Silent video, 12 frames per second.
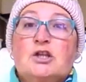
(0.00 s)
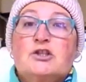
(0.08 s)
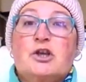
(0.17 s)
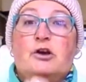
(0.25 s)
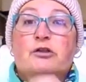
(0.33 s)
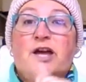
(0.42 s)

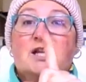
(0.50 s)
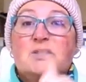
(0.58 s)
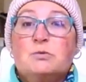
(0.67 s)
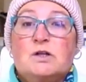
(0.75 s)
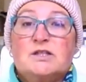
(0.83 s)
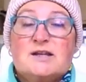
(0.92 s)
So
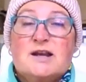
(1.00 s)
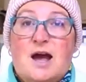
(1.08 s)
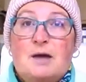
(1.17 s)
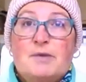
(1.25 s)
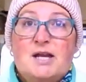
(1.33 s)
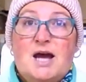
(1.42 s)
that's what's
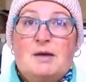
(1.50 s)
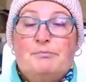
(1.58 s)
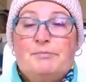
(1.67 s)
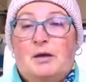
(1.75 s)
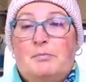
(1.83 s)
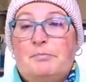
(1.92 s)
coming up
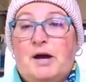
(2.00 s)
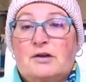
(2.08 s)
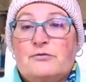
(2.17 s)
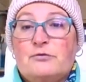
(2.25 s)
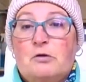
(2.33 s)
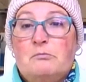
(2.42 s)

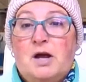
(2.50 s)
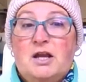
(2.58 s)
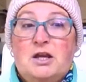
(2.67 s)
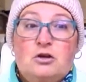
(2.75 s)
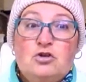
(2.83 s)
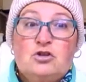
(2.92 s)
apart from
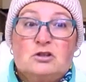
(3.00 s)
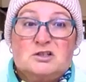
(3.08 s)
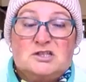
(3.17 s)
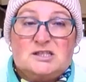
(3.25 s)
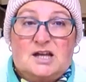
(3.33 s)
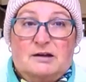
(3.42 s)
my
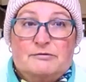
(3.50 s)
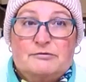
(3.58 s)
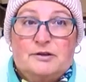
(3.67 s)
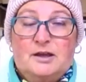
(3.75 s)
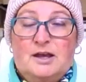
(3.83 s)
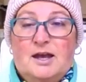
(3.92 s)
usual
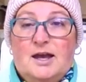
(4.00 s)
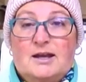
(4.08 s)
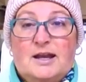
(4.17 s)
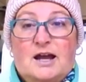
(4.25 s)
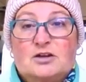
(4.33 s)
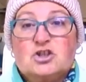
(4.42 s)
stuff.
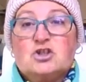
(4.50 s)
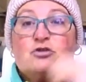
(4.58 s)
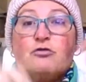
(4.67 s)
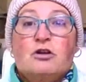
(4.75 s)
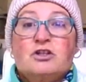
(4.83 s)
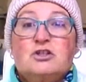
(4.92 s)
Now,
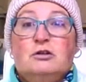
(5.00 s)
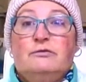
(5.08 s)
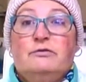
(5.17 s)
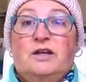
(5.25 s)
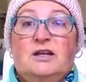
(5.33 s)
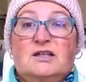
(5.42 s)
just cross your
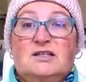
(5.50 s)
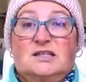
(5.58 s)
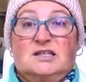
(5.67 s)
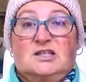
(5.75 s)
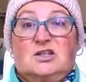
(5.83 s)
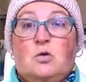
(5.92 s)
fingers.
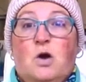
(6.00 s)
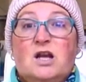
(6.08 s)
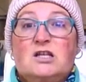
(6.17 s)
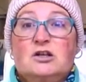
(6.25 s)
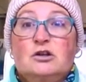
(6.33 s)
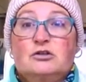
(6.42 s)
This is
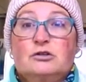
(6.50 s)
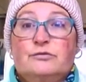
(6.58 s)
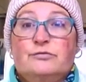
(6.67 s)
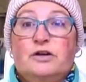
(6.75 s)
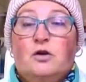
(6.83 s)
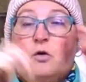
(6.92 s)
quite a lot
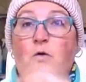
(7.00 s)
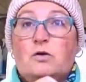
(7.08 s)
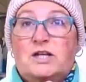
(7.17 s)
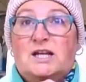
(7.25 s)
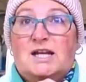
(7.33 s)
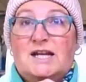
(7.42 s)
of
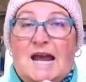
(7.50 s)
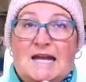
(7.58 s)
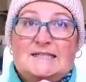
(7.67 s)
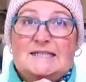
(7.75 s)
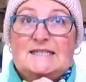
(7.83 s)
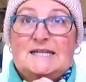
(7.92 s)
recording and
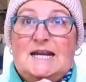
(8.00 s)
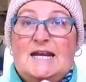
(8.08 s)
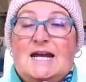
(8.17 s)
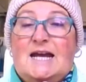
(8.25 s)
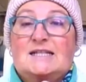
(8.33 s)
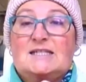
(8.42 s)

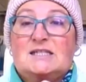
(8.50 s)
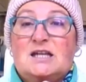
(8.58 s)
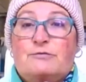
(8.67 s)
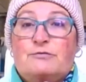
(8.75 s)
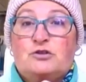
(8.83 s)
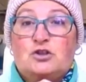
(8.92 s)
editing and
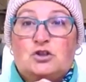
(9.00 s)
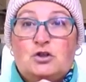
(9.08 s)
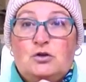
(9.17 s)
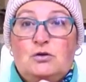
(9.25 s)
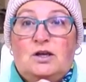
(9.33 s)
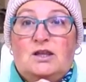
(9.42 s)
stuff to
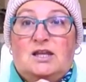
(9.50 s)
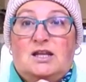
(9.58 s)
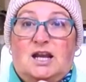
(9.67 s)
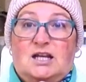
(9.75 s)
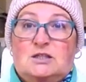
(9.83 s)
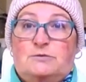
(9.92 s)
do in the
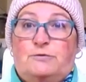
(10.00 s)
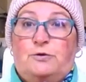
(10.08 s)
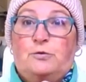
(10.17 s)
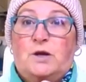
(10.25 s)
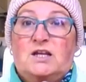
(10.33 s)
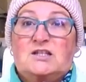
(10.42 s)
next
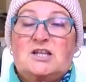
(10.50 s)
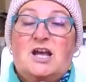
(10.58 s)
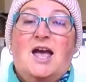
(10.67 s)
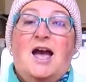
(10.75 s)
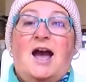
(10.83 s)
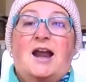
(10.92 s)
few weeks.
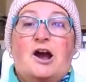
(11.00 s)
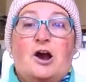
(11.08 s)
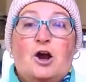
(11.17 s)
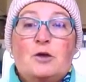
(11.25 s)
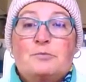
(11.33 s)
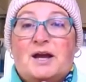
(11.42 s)
And I
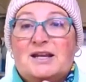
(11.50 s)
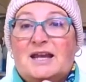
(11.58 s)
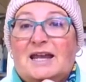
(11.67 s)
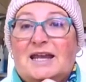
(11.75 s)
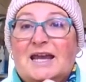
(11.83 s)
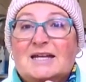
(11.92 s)
hope I
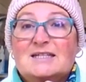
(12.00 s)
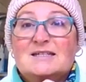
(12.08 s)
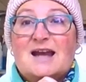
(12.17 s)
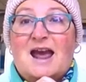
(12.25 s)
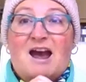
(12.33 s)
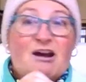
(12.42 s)
can get
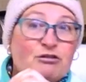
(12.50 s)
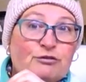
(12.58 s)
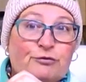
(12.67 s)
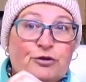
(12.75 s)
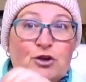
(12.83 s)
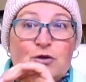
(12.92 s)
it out
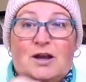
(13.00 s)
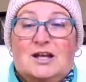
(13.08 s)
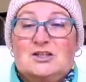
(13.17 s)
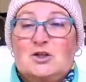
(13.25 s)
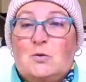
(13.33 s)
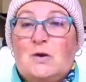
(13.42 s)
for you
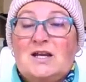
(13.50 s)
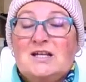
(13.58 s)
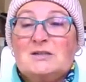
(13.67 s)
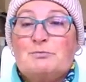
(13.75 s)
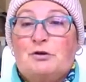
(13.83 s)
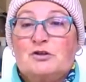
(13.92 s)
as quick
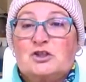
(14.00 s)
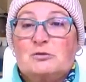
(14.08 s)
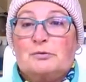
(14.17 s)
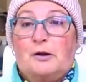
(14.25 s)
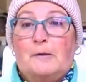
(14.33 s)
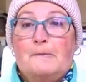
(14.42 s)
as
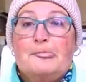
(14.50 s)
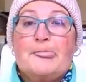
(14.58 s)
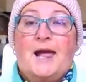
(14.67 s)
possible.